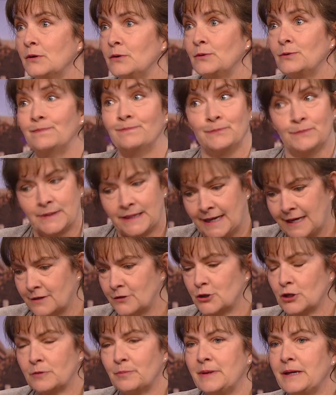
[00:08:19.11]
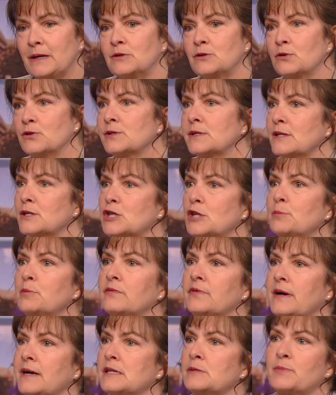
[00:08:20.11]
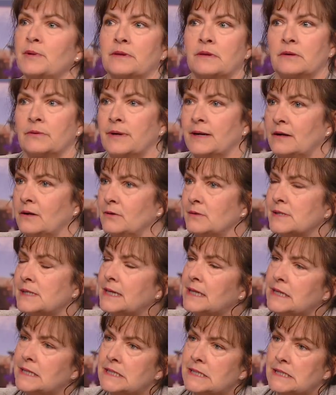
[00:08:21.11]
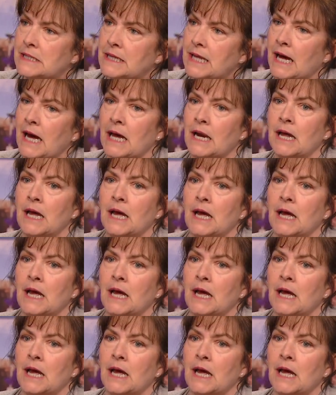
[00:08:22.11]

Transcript: who again shouldn't be outdoors unsupervised, but the raccoons get into that.